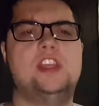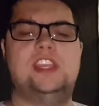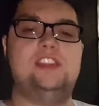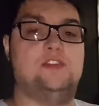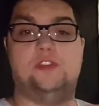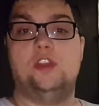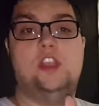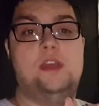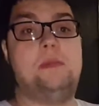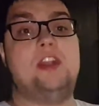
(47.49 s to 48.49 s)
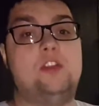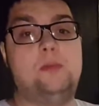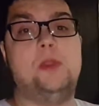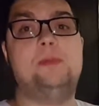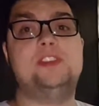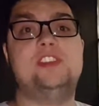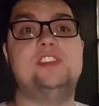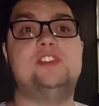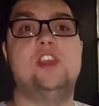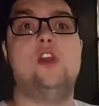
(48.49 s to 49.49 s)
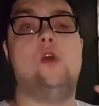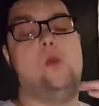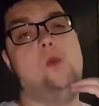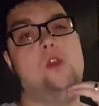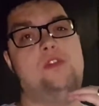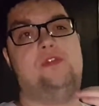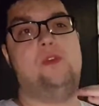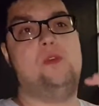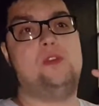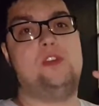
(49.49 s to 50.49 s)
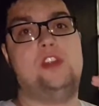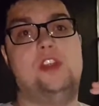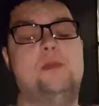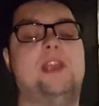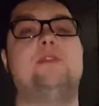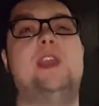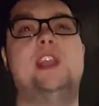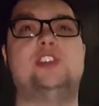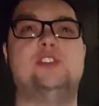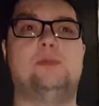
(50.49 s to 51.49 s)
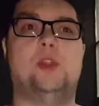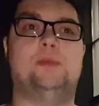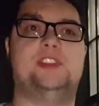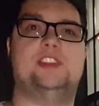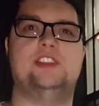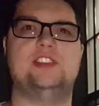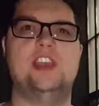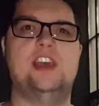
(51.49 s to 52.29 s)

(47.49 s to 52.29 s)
either for medical purposes or for recreational purposes.